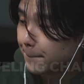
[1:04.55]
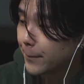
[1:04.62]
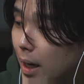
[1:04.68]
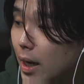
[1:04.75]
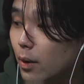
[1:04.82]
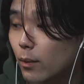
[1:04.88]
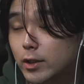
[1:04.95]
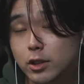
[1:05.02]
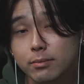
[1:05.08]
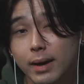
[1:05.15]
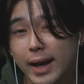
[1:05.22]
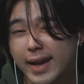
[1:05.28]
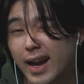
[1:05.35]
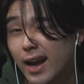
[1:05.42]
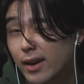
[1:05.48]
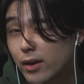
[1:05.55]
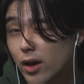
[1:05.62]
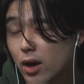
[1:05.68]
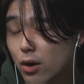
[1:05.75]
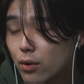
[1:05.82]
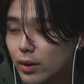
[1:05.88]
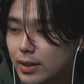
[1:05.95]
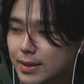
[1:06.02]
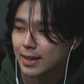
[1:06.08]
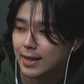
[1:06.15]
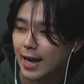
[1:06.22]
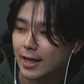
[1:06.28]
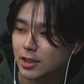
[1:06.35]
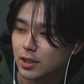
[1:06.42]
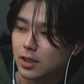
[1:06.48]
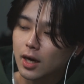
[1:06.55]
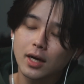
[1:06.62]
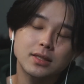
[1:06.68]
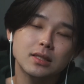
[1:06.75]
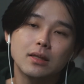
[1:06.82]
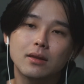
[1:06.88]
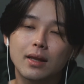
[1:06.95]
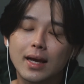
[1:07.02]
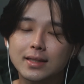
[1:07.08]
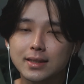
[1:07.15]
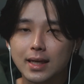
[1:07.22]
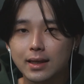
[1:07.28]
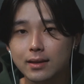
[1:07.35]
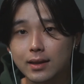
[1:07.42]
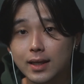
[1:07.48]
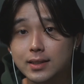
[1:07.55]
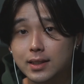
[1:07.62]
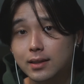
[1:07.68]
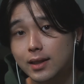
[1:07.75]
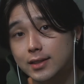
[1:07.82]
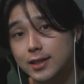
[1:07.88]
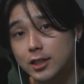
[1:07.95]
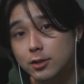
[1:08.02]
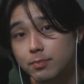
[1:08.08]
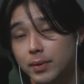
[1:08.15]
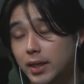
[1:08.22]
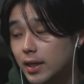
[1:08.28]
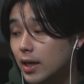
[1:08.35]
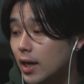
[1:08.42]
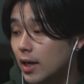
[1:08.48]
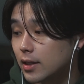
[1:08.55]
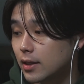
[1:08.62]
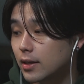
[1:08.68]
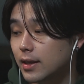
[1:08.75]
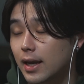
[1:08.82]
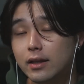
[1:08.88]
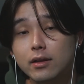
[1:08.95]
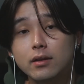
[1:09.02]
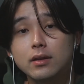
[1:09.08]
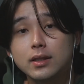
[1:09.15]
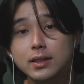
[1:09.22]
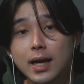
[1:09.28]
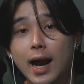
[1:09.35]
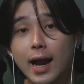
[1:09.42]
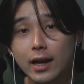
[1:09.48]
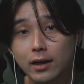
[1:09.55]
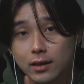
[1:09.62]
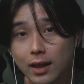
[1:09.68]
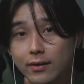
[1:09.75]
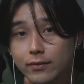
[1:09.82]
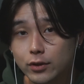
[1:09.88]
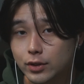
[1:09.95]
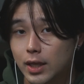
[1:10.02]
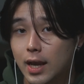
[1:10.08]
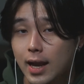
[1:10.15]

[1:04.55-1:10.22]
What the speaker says: But what you might not know is that it actually costs less and less XP to get to these higher levels.